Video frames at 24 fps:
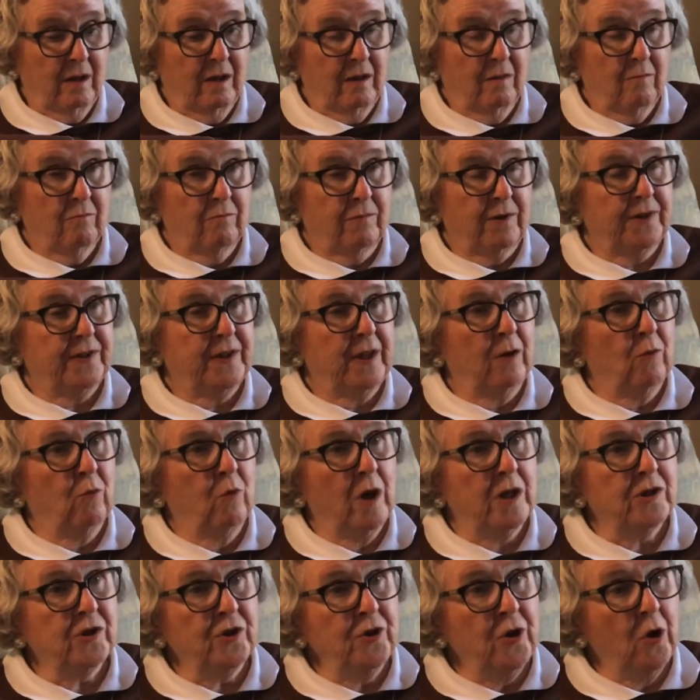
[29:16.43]
But there
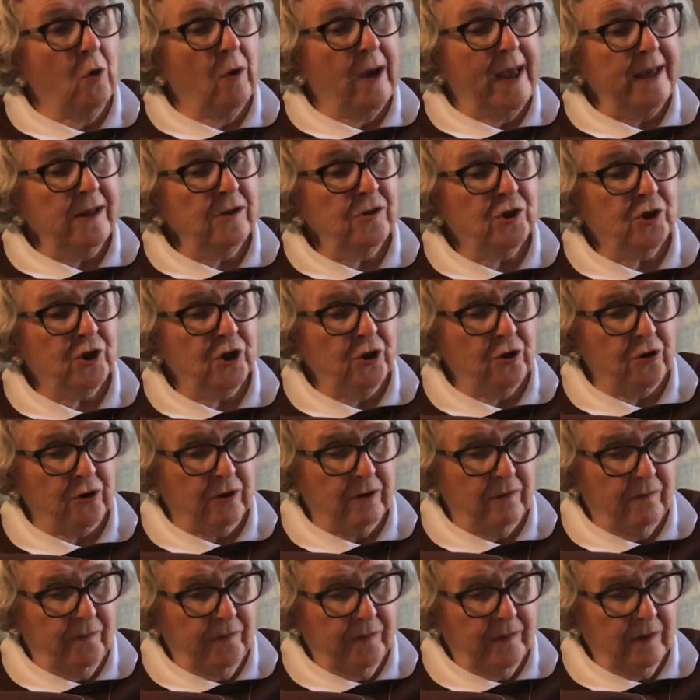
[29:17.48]
was no answer.
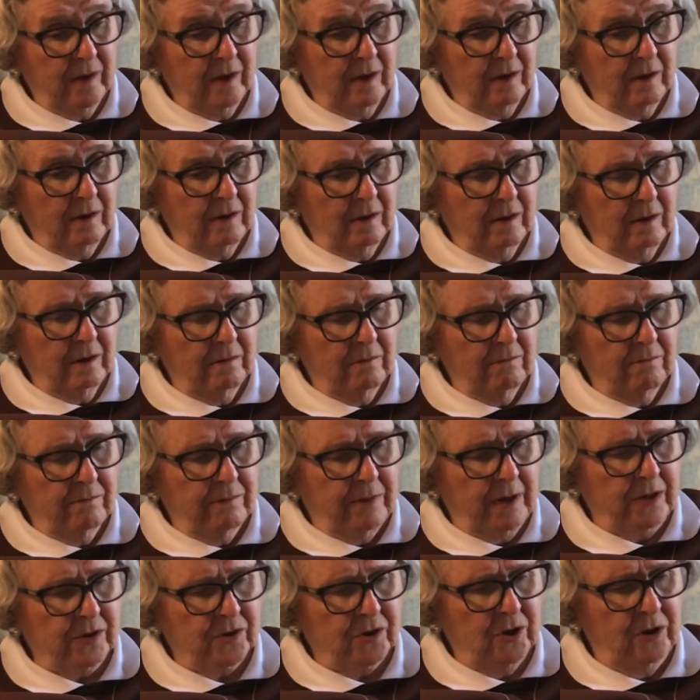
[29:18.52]

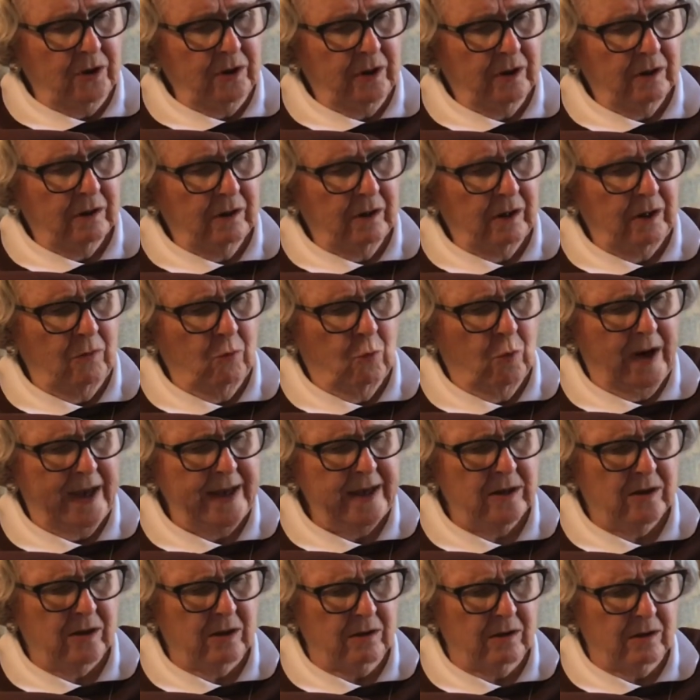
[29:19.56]
Puzzled, he
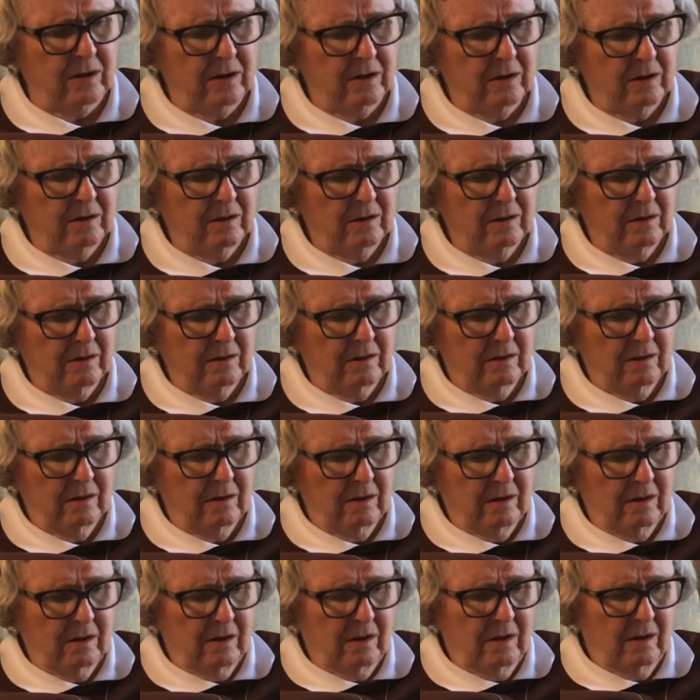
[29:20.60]
waited.
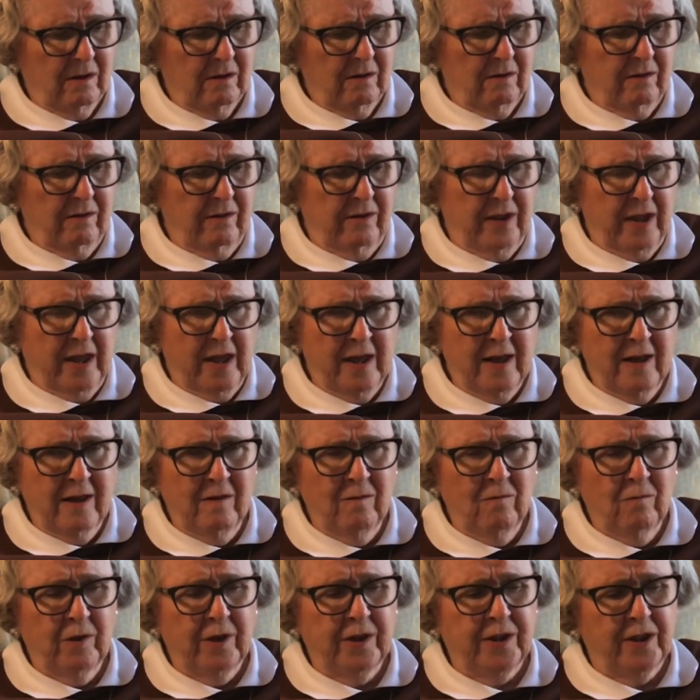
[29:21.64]

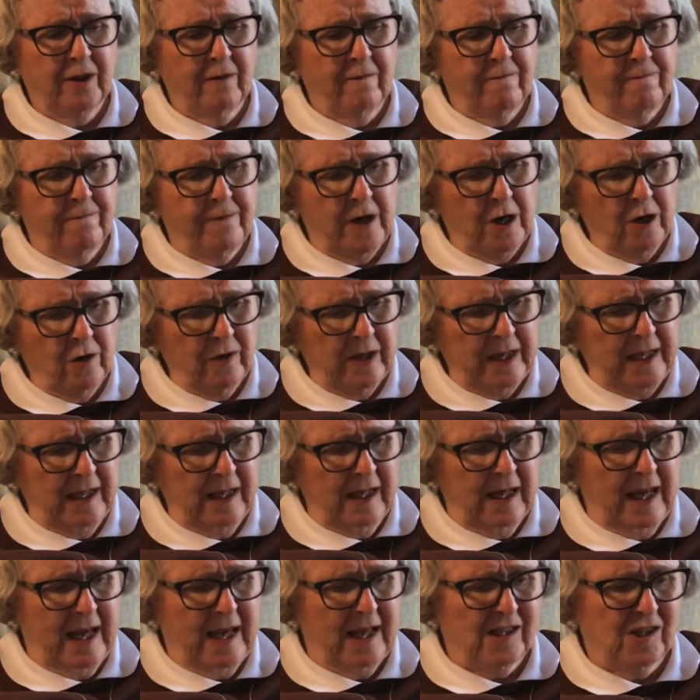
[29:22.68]
Then, with the very
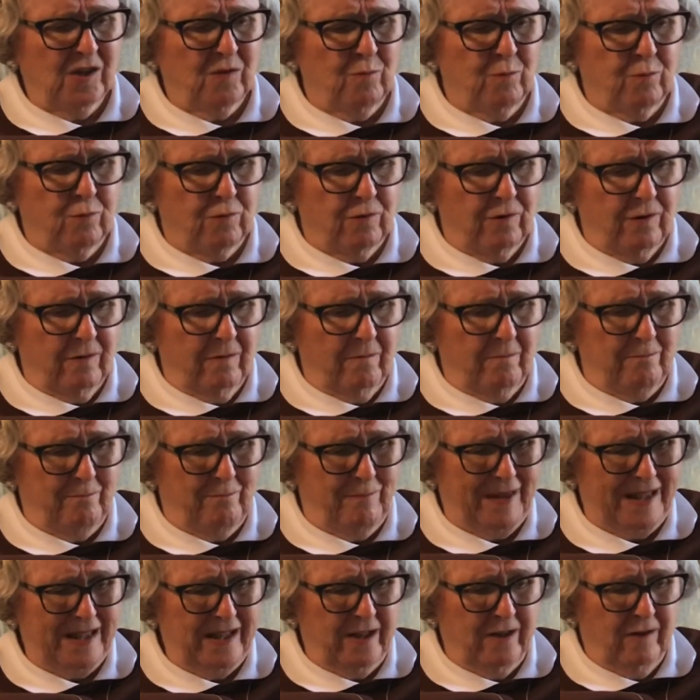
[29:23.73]
last
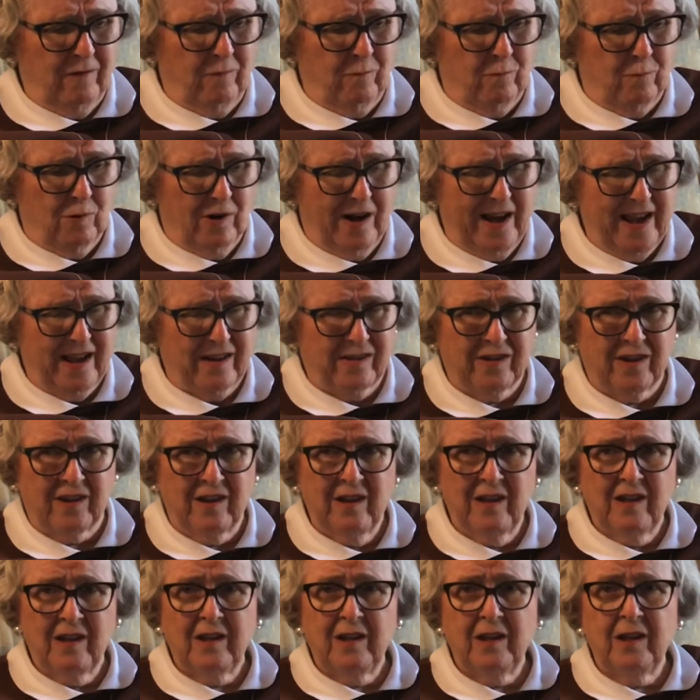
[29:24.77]
bit of breath,
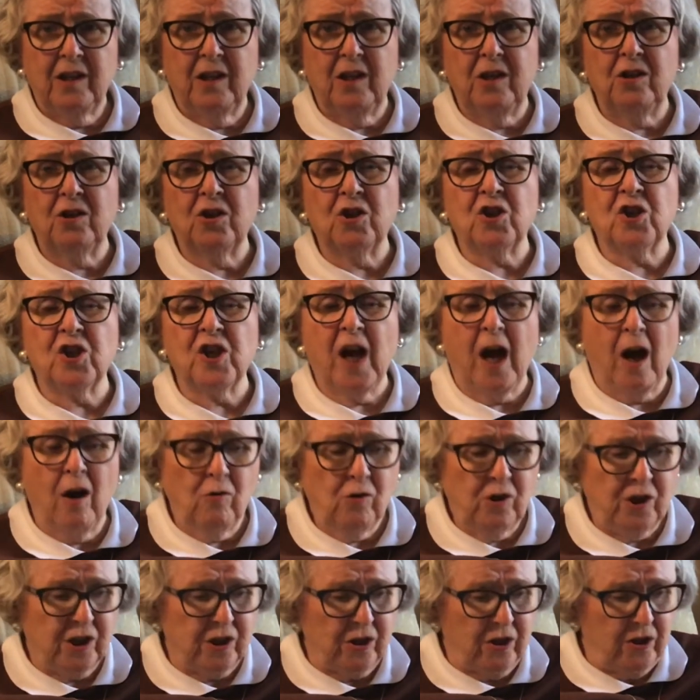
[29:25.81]
he
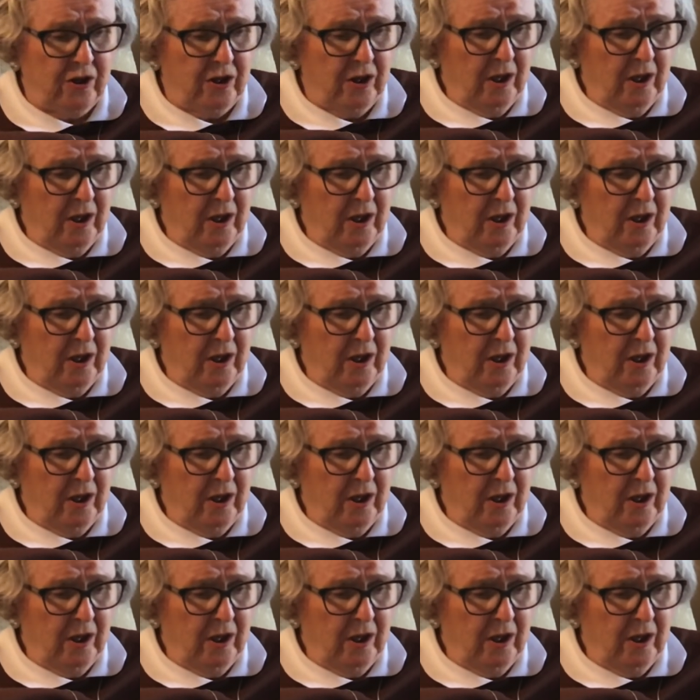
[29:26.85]
shouted,